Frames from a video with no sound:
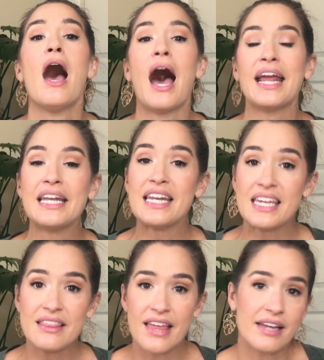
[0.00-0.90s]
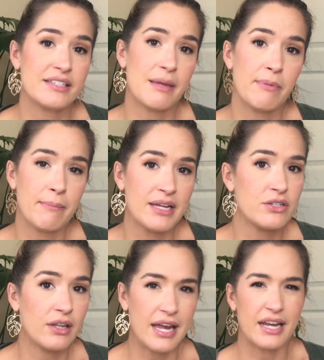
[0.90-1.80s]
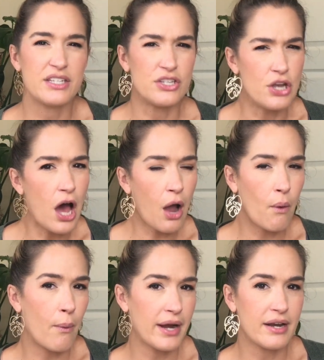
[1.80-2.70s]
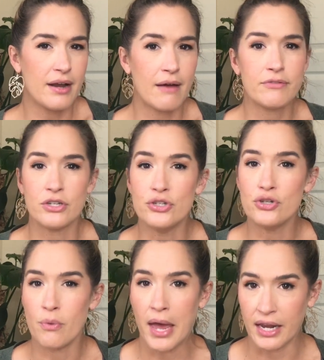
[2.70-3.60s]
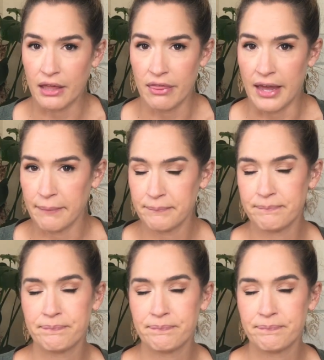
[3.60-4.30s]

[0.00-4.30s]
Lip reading: I need that supplemental light. It's not quite enough to do anything.